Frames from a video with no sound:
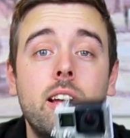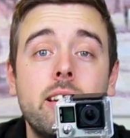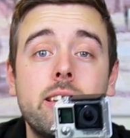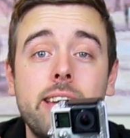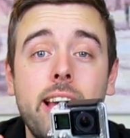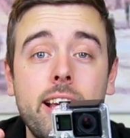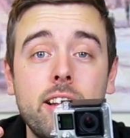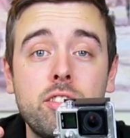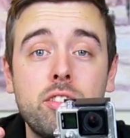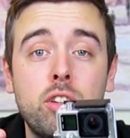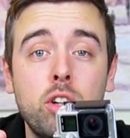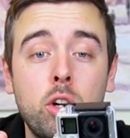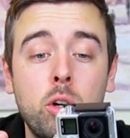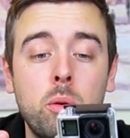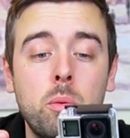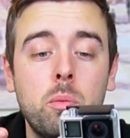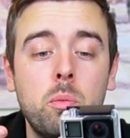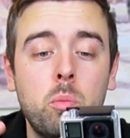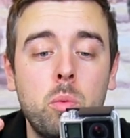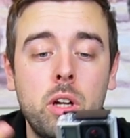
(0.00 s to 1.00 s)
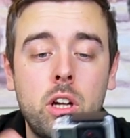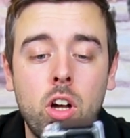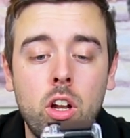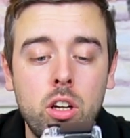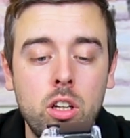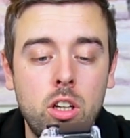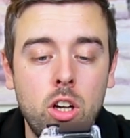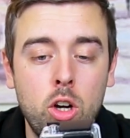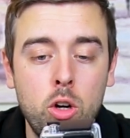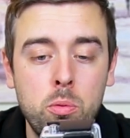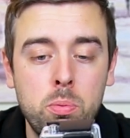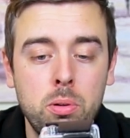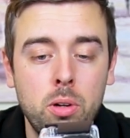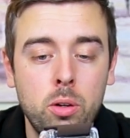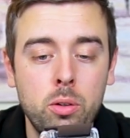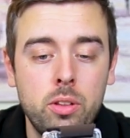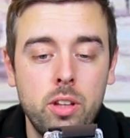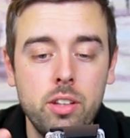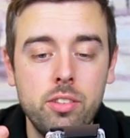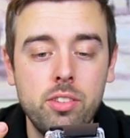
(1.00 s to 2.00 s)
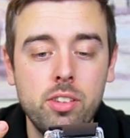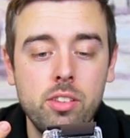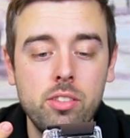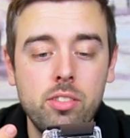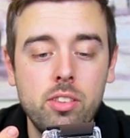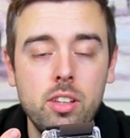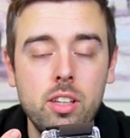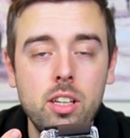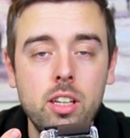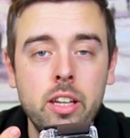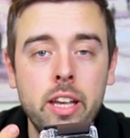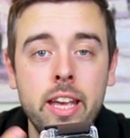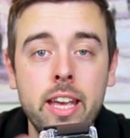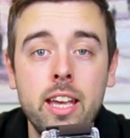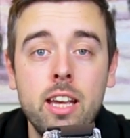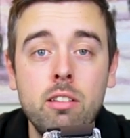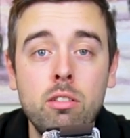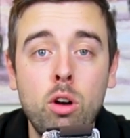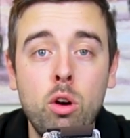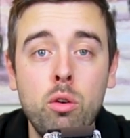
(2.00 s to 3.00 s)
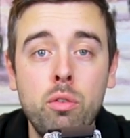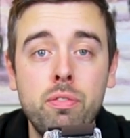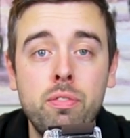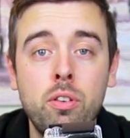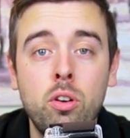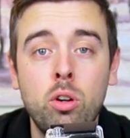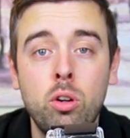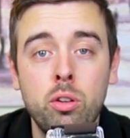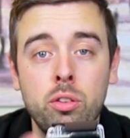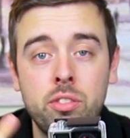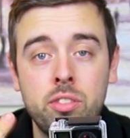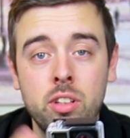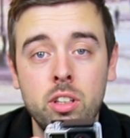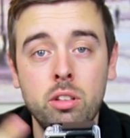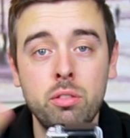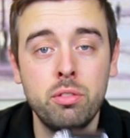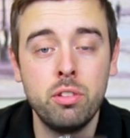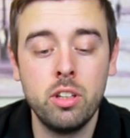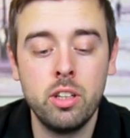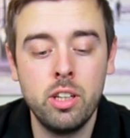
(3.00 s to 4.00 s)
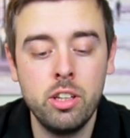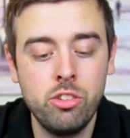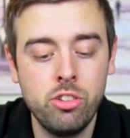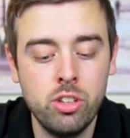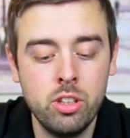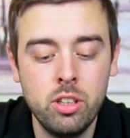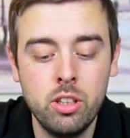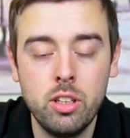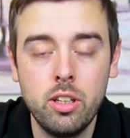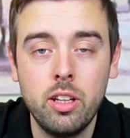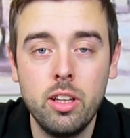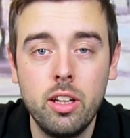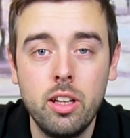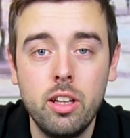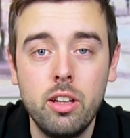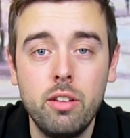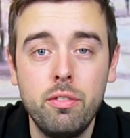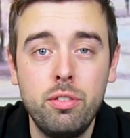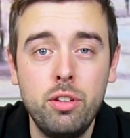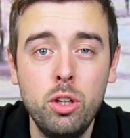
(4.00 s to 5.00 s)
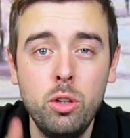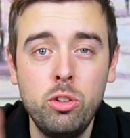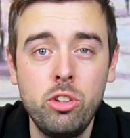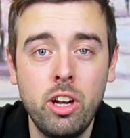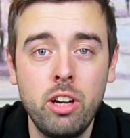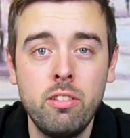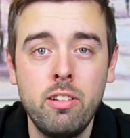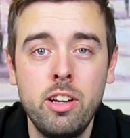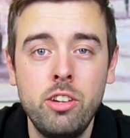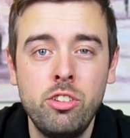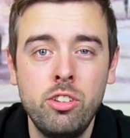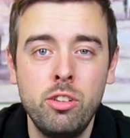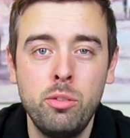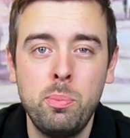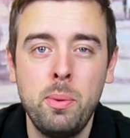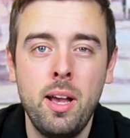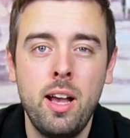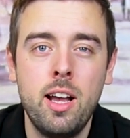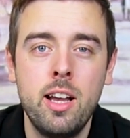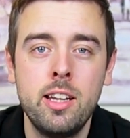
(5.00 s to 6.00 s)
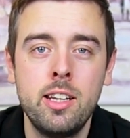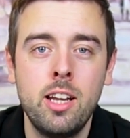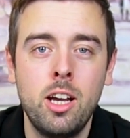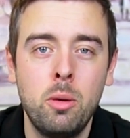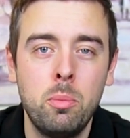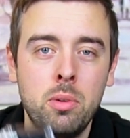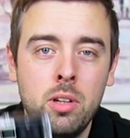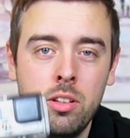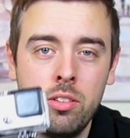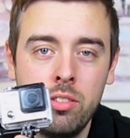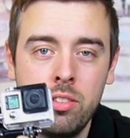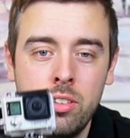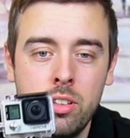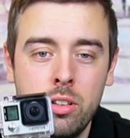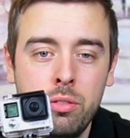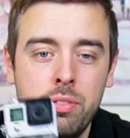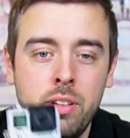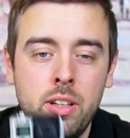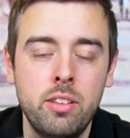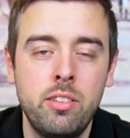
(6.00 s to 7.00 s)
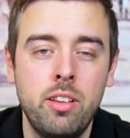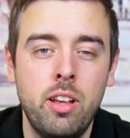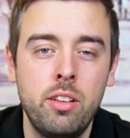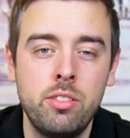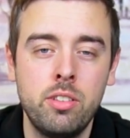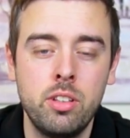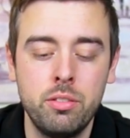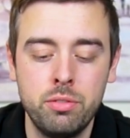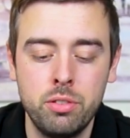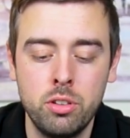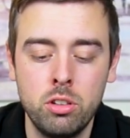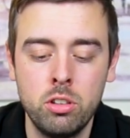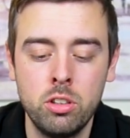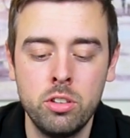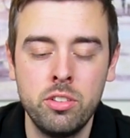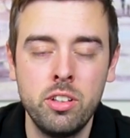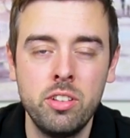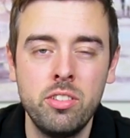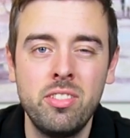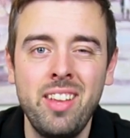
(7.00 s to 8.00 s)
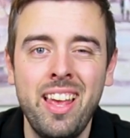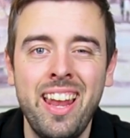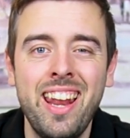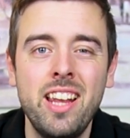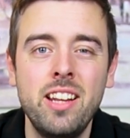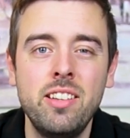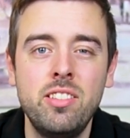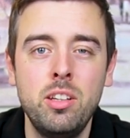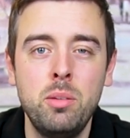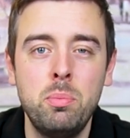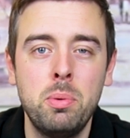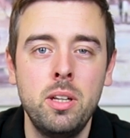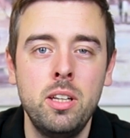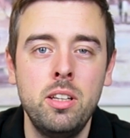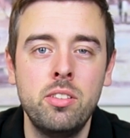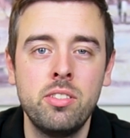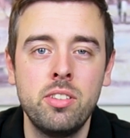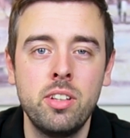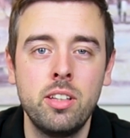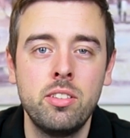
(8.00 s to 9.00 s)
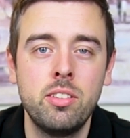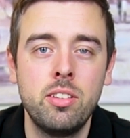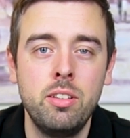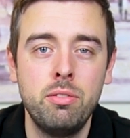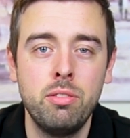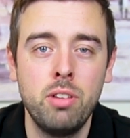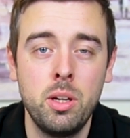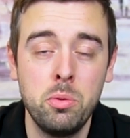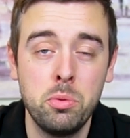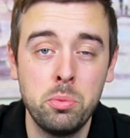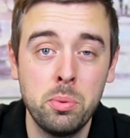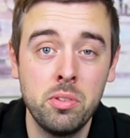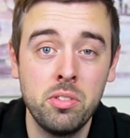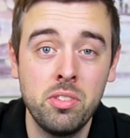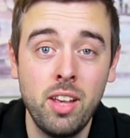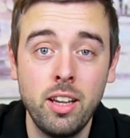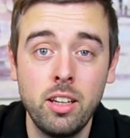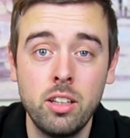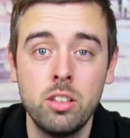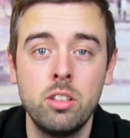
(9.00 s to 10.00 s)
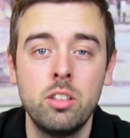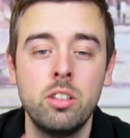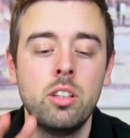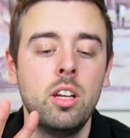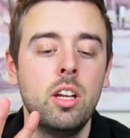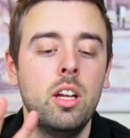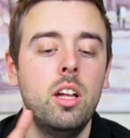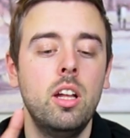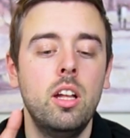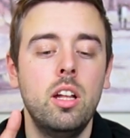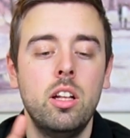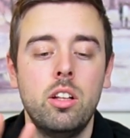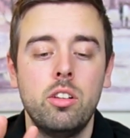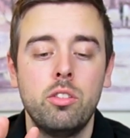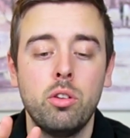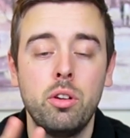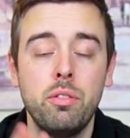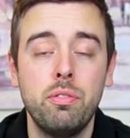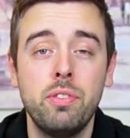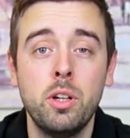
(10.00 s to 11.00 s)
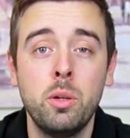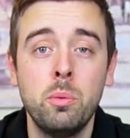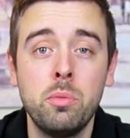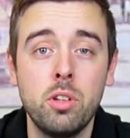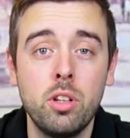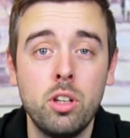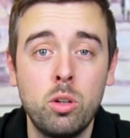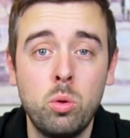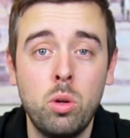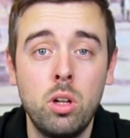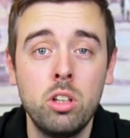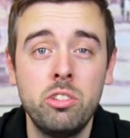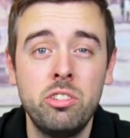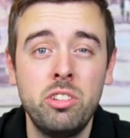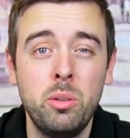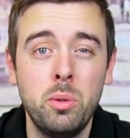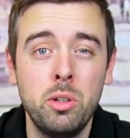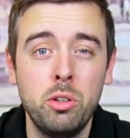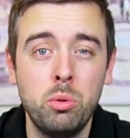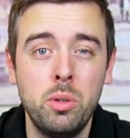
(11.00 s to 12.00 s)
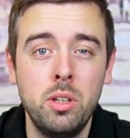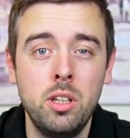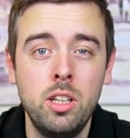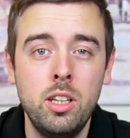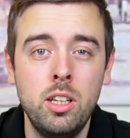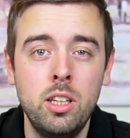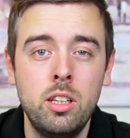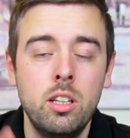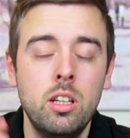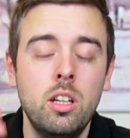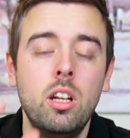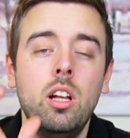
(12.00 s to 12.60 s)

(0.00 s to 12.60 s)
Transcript: Next up, we got the GoPro. This is the Hero 4 Silver Edition. A few generations behind now, but it's still fantastic for us. It's 1080p 60 frames per second. So it films at the quality which we need.